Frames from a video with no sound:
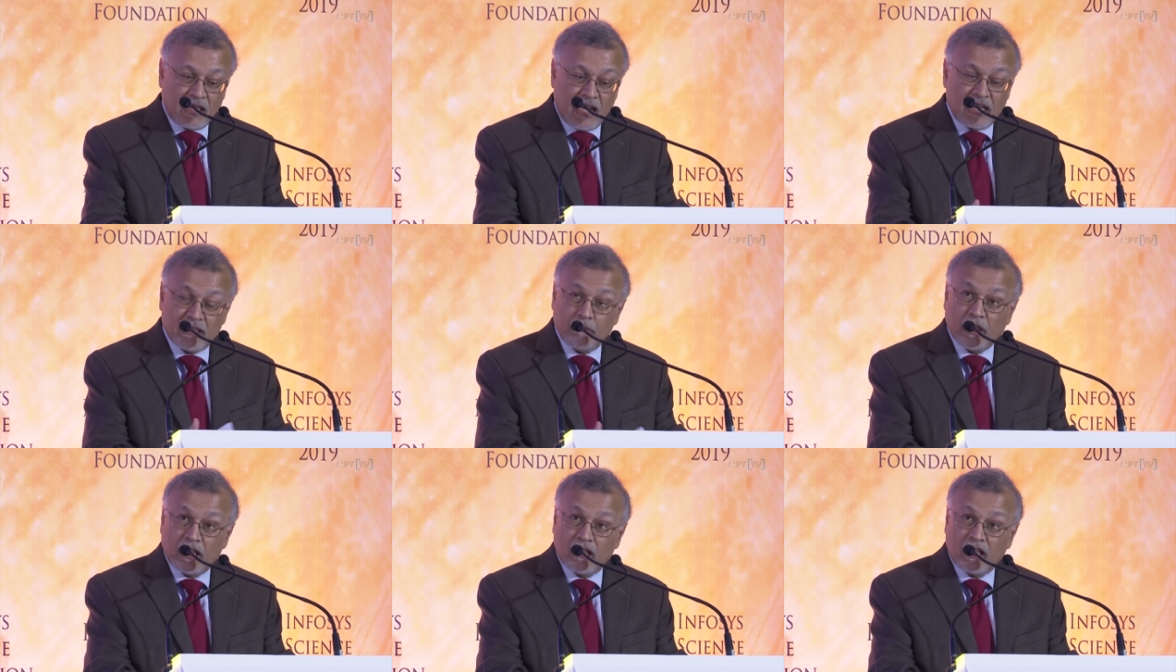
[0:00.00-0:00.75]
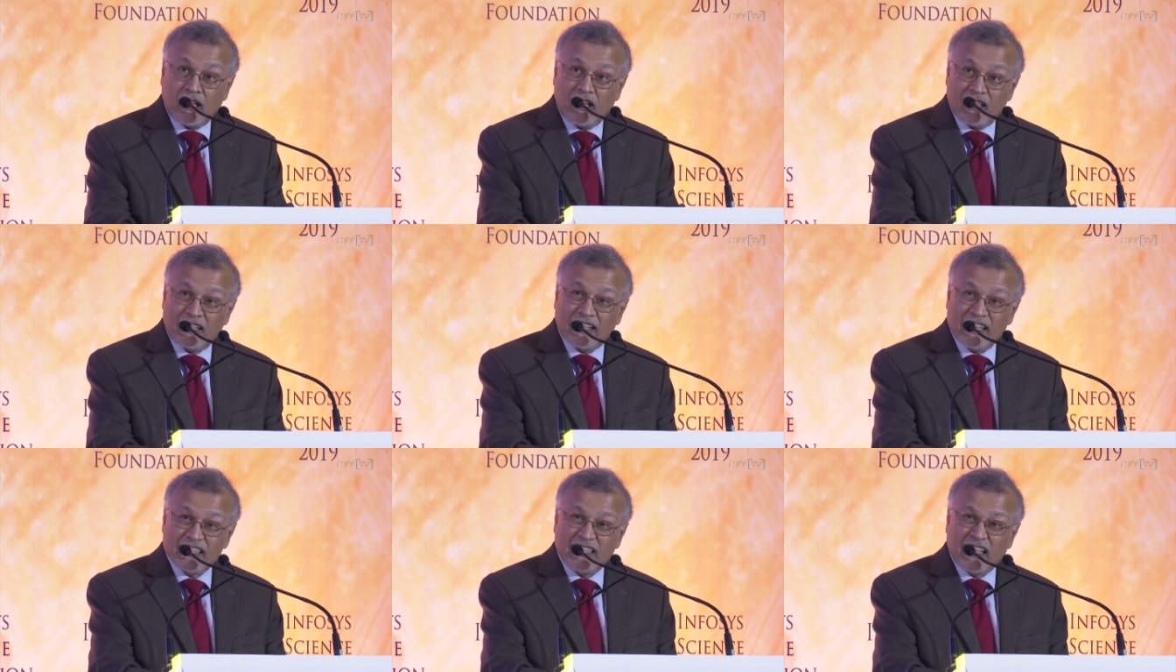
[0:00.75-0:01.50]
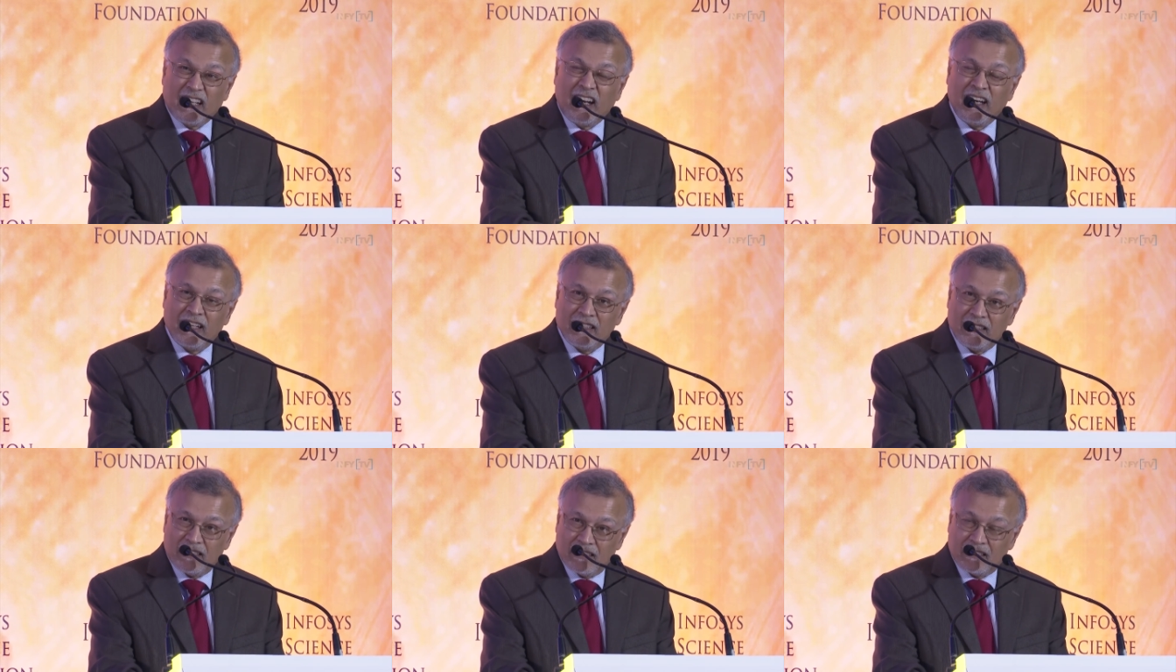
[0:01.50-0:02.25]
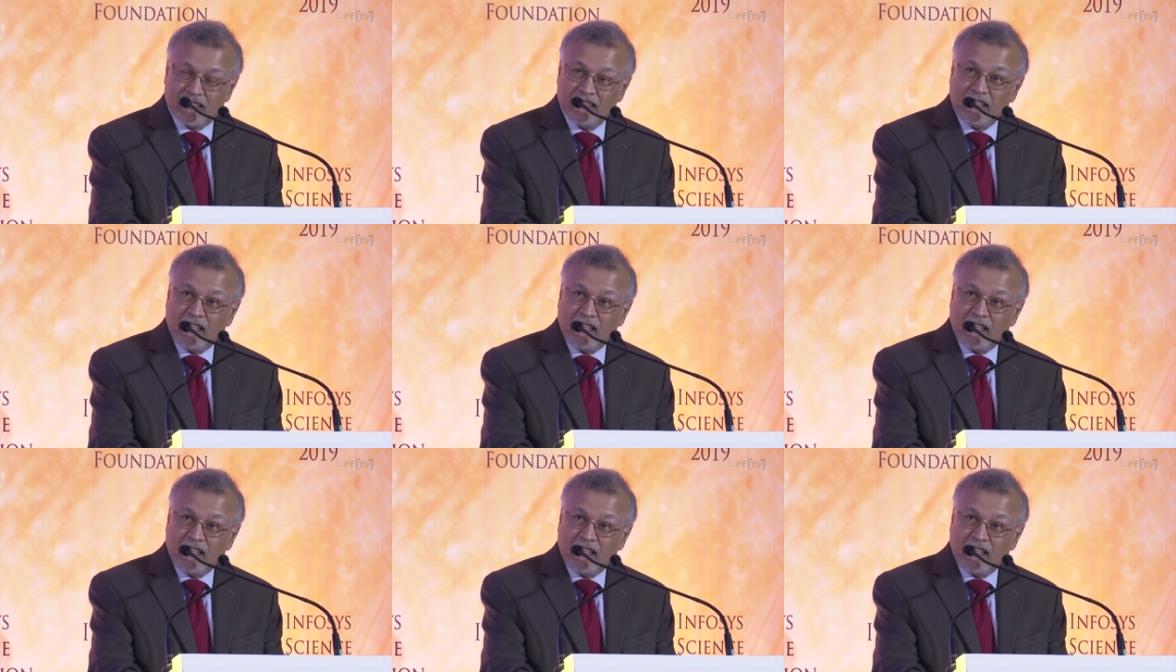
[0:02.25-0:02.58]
antibio against the current